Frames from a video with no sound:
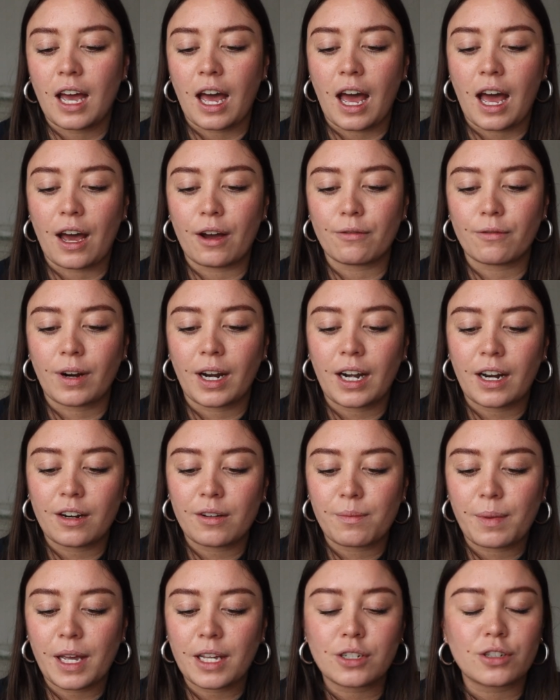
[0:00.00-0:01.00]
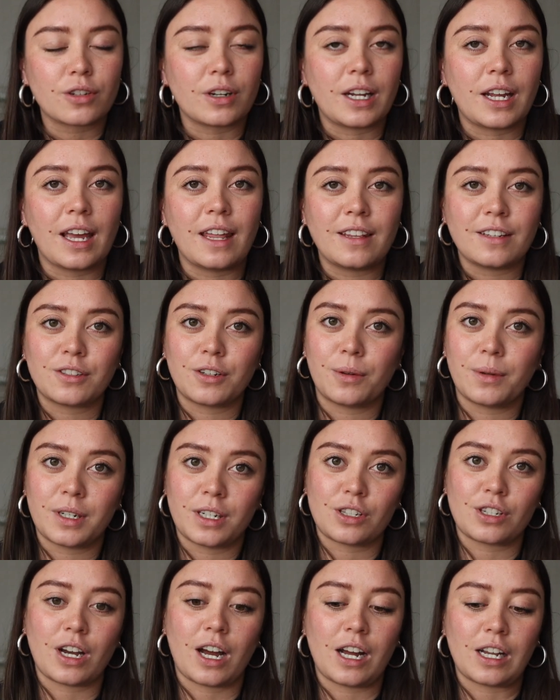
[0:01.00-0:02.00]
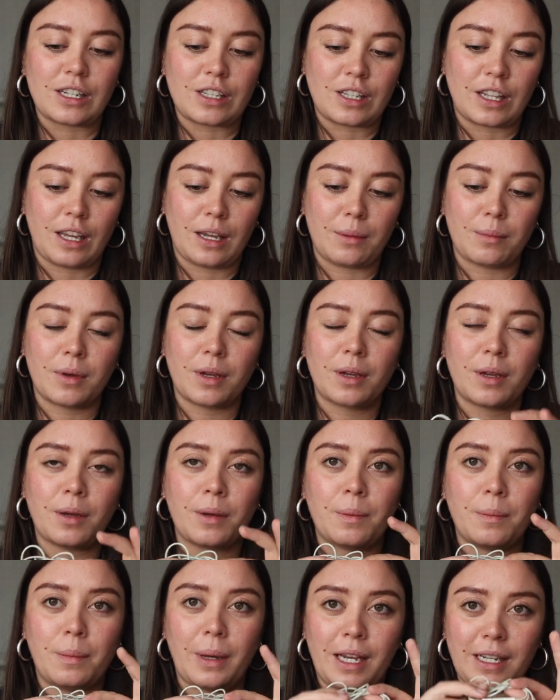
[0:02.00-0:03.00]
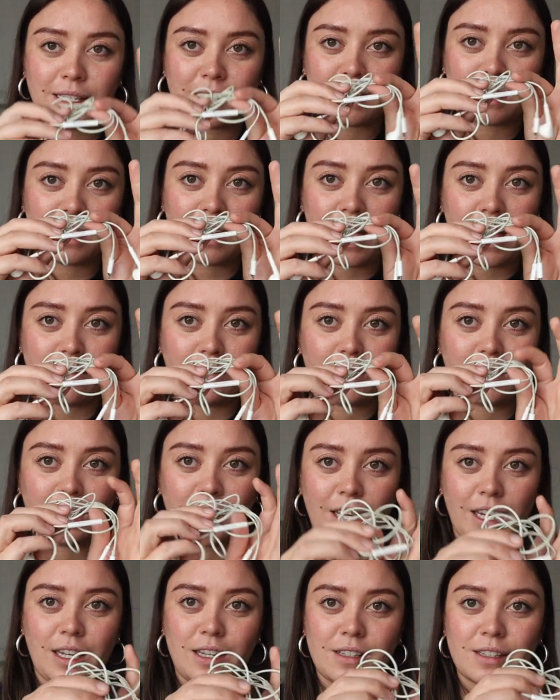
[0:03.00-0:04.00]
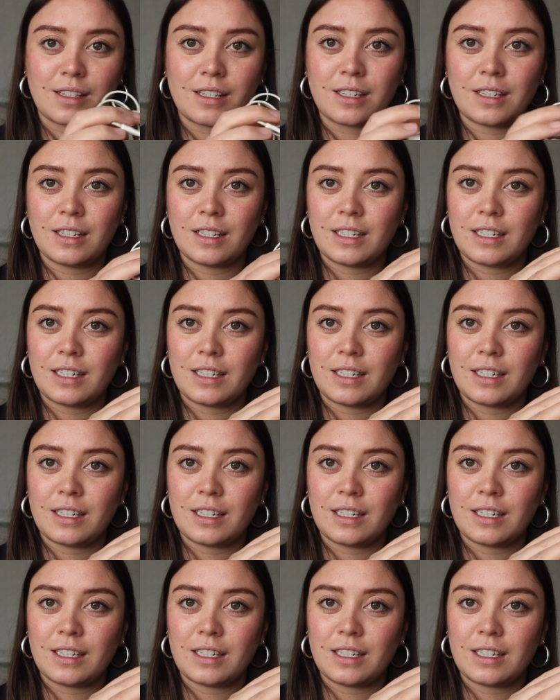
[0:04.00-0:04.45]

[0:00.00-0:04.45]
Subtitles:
ran out of battery and there's nowhere to charge them, basically having these